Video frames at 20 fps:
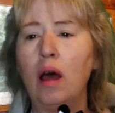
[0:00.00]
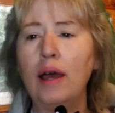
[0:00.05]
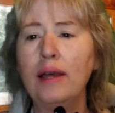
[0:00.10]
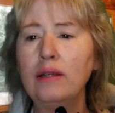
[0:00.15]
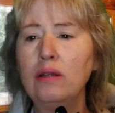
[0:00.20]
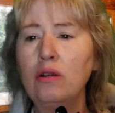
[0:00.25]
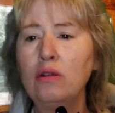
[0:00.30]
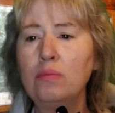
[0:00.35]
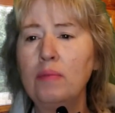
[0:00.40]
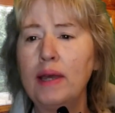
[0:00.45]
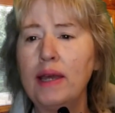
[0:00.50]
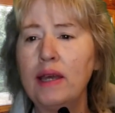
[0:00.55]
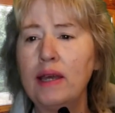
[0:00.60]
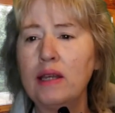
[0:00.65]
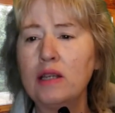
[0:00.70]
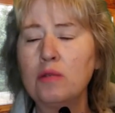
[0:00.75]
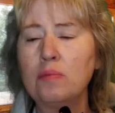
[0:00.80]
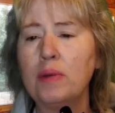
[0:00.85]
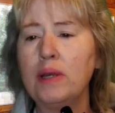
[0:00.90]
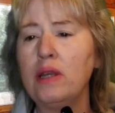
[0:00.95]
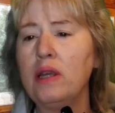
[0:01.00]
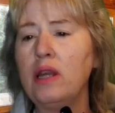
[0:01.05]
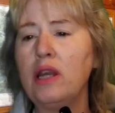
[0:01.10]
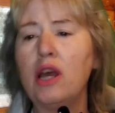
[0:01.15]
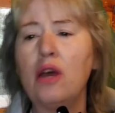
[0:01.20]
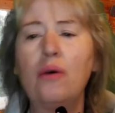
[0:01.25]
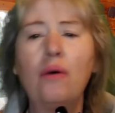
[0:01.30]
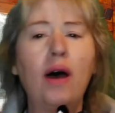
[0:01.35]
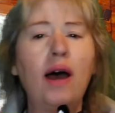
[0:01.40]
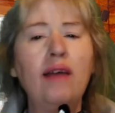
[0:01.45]
I told my husband, you
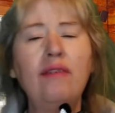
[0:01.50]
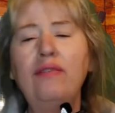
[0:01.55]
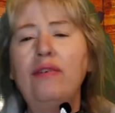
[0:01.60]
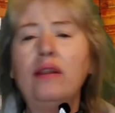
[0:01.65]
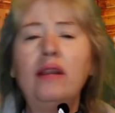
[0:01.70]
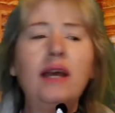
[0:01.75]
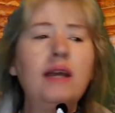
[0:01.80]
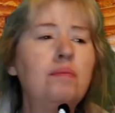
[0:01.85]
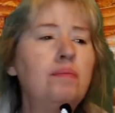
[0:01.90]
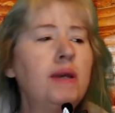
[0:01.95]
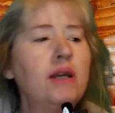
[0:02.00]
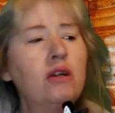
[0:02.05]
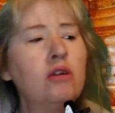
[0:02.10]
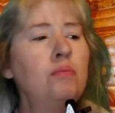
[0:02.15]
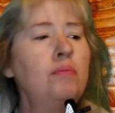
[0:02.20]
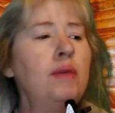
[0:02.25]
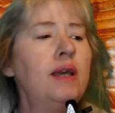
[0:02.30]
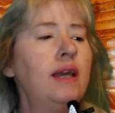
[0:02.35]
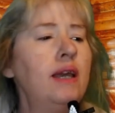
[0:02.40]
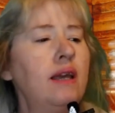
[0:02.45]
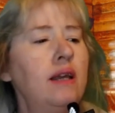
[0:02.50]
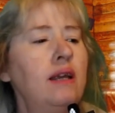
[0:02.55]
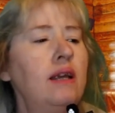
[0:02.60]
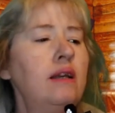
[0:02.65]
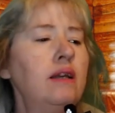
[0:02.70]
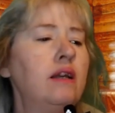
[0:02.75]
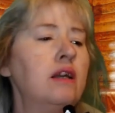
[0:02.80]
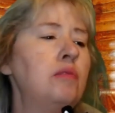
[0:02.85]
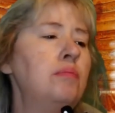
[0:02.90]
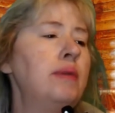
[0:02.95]
know, I feel like Peter
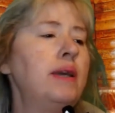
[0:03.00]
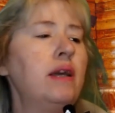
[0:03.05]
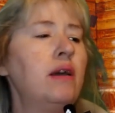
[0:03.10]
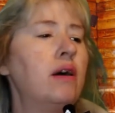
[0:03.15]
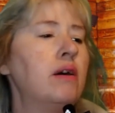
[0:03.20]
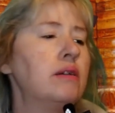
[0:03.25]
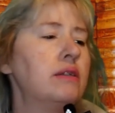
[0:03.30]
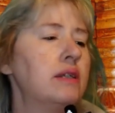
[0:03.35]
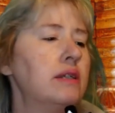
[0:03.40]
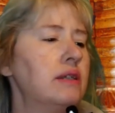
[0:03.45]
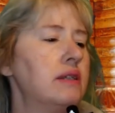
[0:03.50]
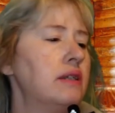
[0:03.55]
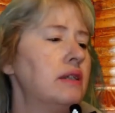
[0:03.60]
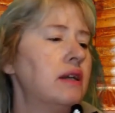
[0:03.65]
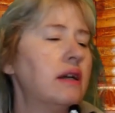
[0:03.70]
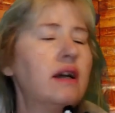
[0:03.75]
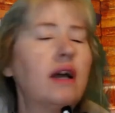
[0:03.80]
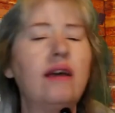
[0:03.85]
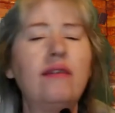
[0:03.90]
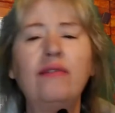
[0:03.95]
McKinnon could be autistic.